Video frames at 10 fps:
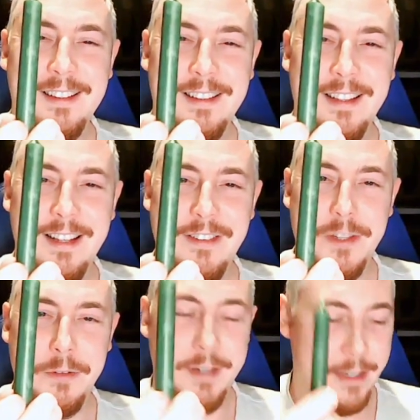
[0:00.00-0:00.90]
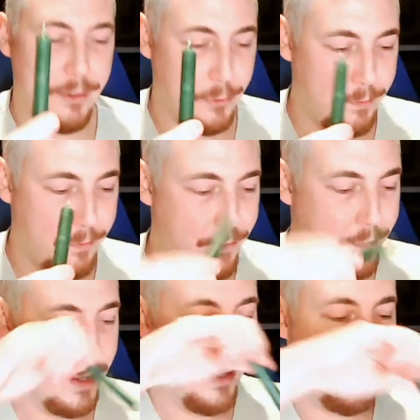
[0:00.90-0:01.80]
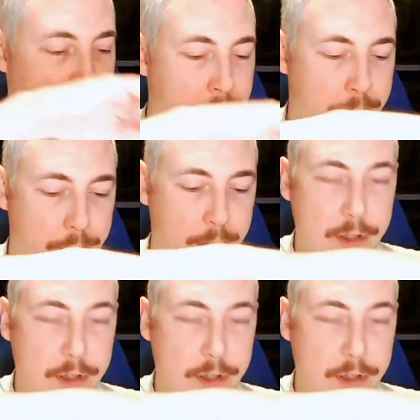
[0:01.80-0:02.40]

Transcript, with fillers: There is the green candle. Um,